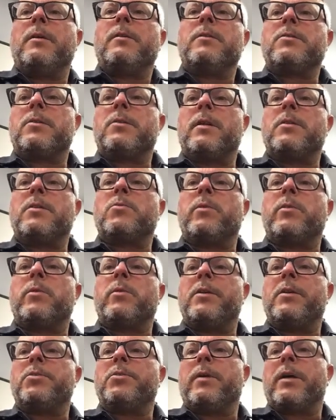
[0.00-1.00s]
So that's where you
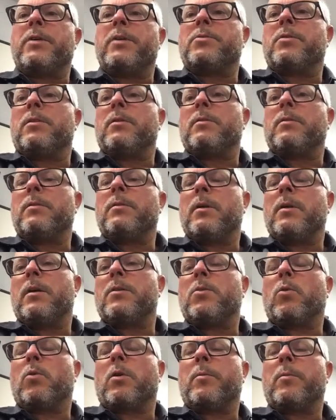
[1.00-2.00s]
get your extra
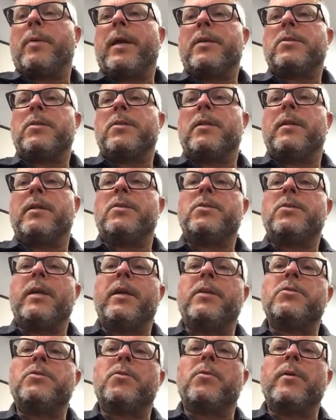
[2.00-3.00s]
torque capacity in the
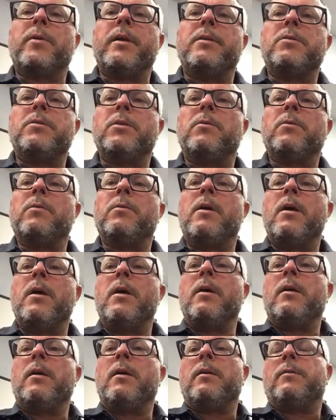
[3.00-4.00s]
stage 3. So,
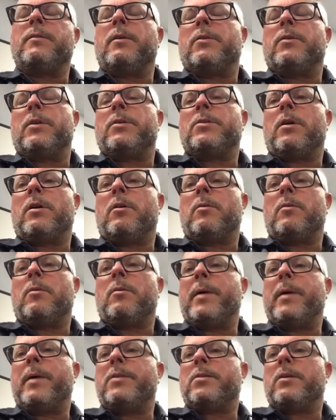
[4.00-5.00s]
it's all
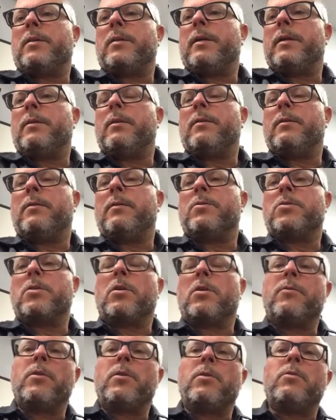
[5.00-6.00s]
basically in the
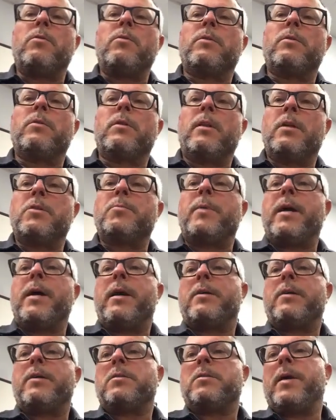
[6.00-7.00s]
servo, clutch
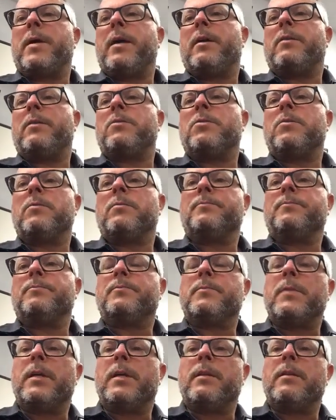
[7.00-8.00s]
packs, the bands,
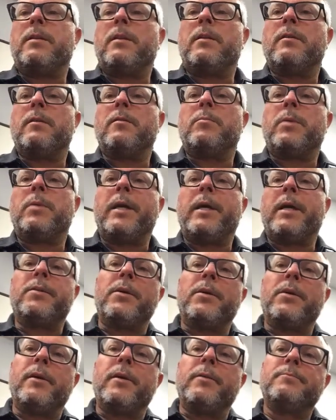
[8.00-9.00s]
and the
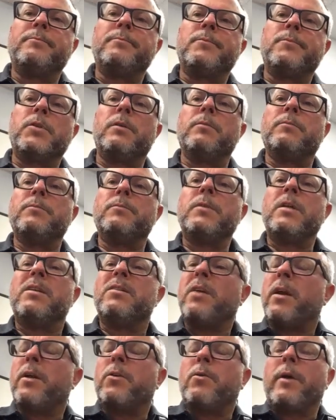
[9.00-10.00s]
planetary. So
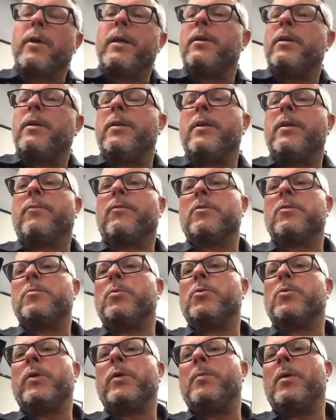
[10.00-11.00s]
not a great deal of difference
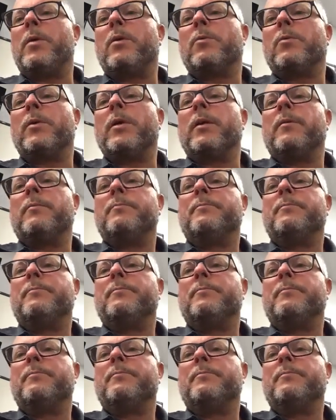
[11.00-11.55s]
between them all, really.